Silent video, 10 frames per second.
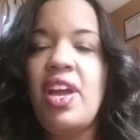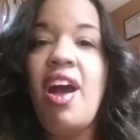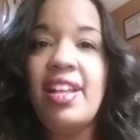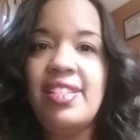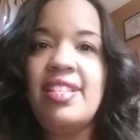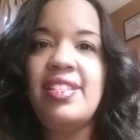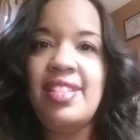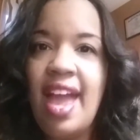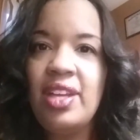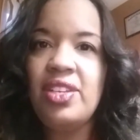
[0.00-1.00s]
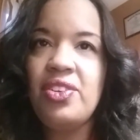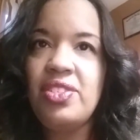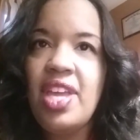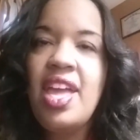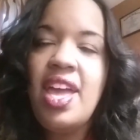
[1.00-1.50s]
content
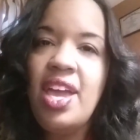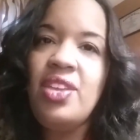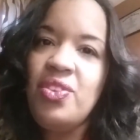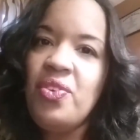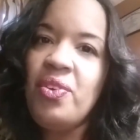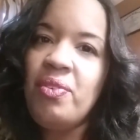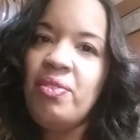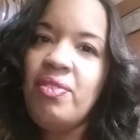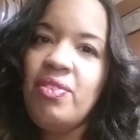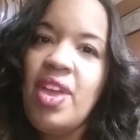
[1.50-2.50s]
standards in your